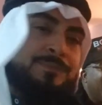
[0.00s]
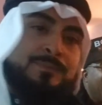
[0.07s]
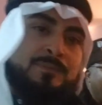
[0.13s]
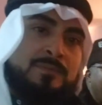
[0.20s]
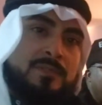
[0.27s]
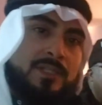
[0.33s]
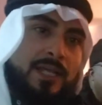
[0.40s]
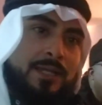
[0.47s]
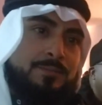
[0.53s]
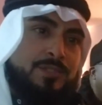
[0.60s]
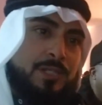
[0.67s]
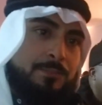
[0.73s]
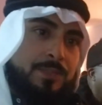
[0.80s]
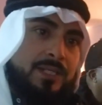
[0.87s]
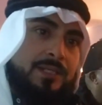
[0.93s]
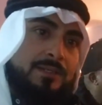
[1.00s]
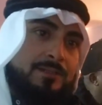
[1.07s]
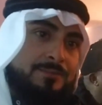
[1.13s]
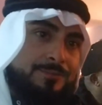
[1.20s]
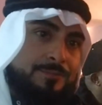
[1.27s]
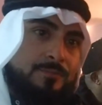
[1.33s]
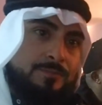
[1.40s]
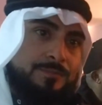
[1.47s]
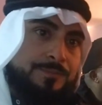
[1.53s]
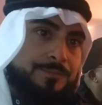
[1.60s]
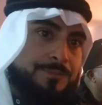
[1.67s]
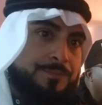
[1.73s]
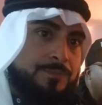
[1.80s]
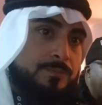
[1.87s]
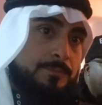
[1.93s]
Hey, what MJP. A great week,
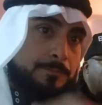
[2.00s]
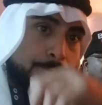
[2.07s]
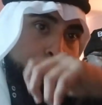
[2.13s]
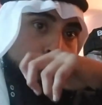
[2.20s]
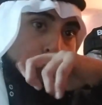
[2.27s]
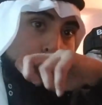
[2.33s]
man. Thank you so